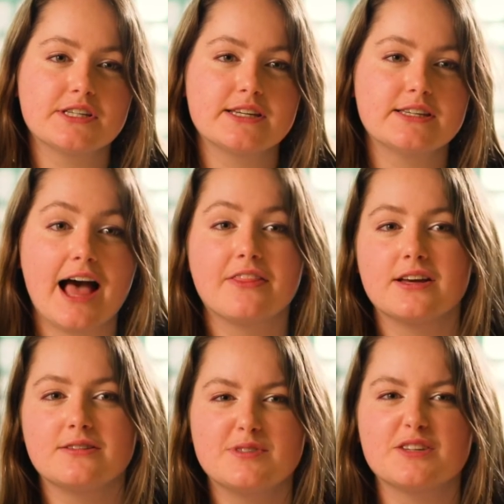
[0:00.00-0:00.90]

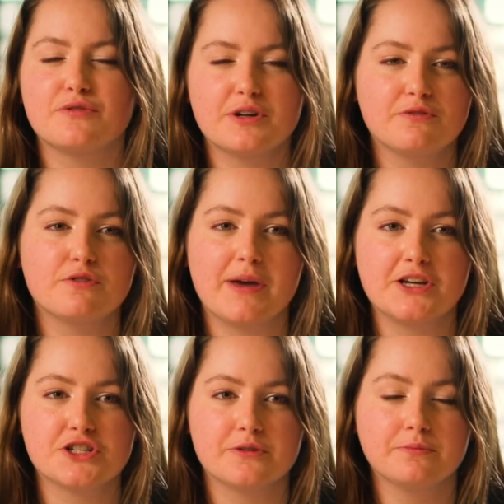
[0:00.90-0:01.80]
gather different
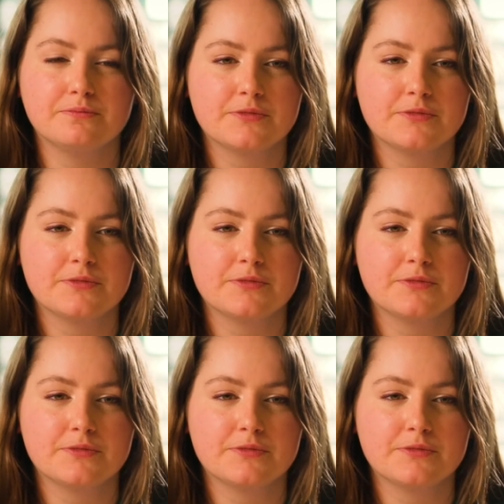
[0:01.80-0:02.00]
information.